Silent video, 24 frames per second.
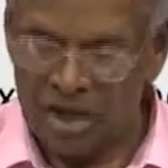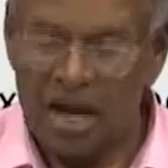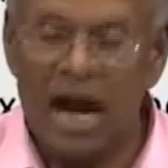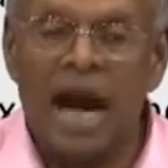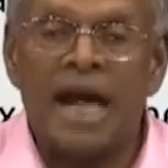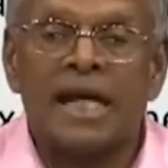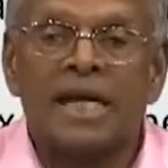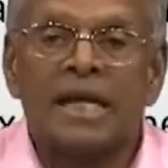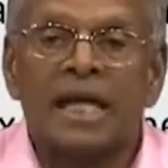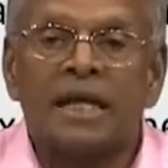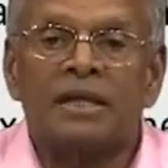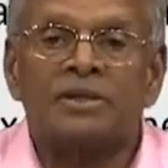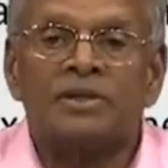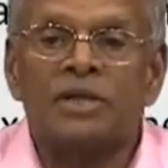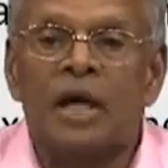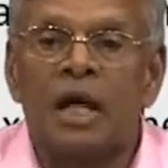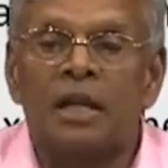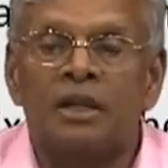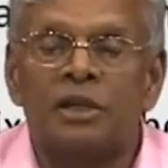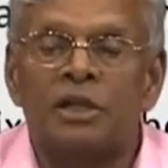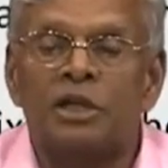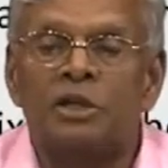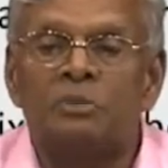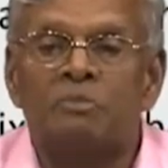I can
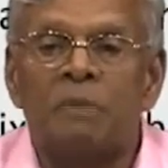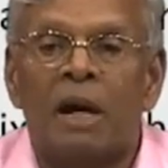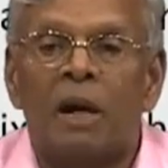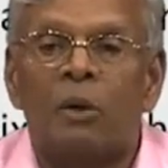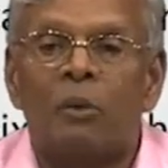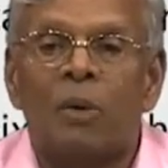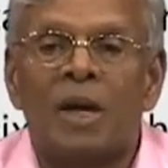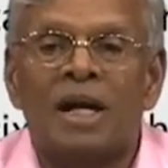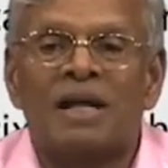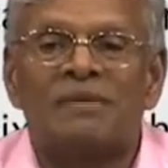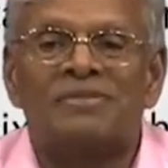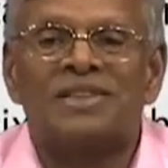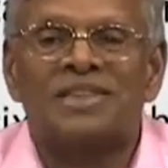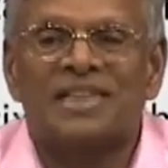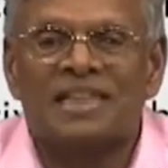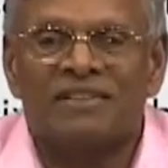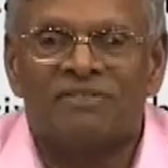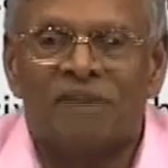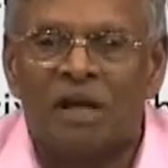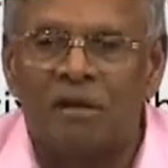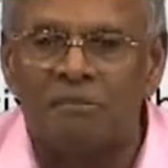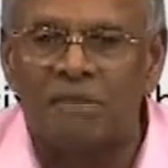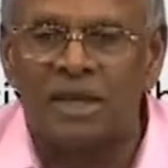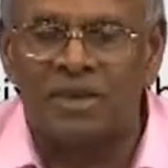solve this by one of
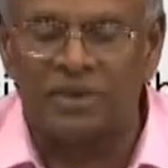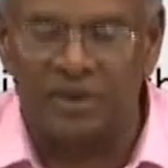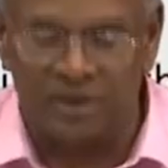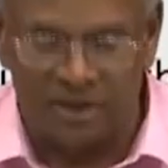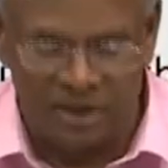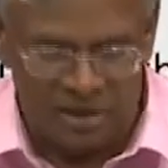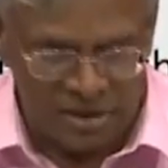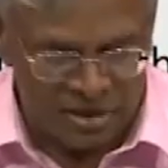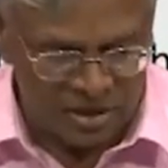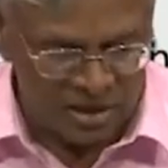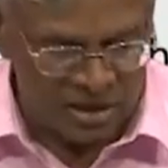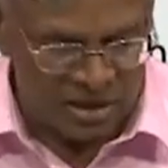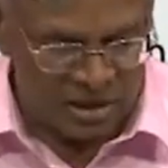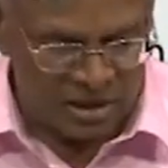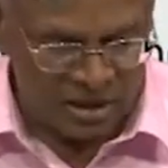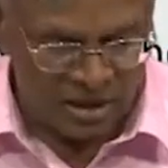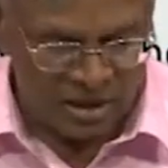several methods.